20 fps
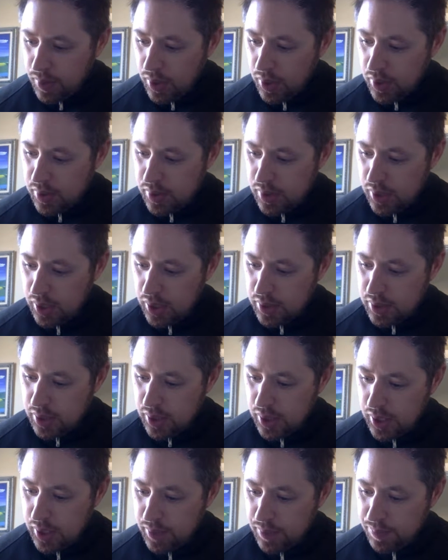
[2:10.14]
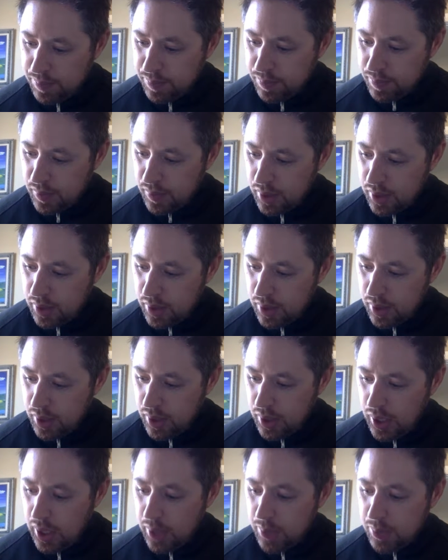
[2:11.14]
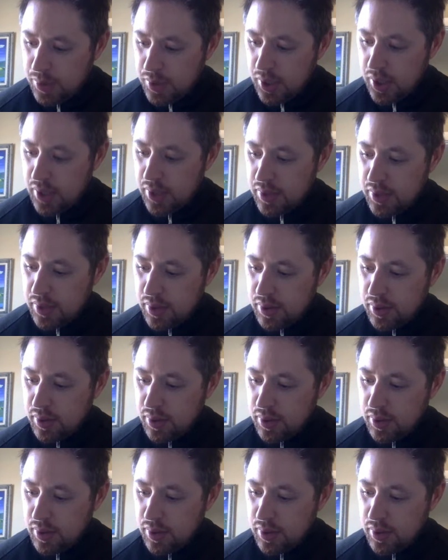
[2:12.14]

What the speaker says: It says, Adam says,